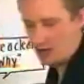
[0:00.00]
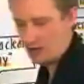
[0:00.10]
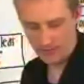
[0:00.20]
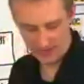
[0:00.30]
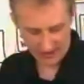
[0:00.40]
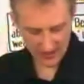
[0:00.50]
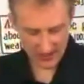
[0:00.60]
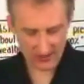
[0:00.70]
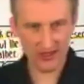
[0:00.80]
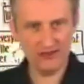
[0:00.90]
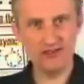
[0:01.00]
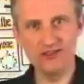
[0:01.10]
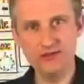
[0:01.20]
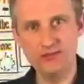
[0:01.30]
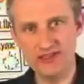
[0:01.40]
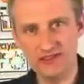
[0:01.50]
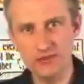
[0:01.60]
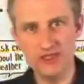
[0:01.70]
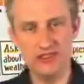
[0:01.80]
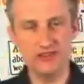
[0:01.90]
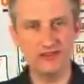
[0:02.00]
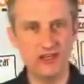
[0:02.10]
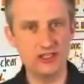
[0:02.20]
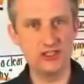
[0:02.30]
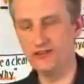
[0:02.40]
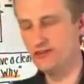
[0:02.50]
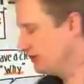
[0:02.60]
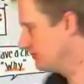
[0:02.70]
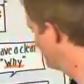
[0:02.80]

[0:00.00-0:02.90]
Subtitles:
But then I think the best meetings are actually those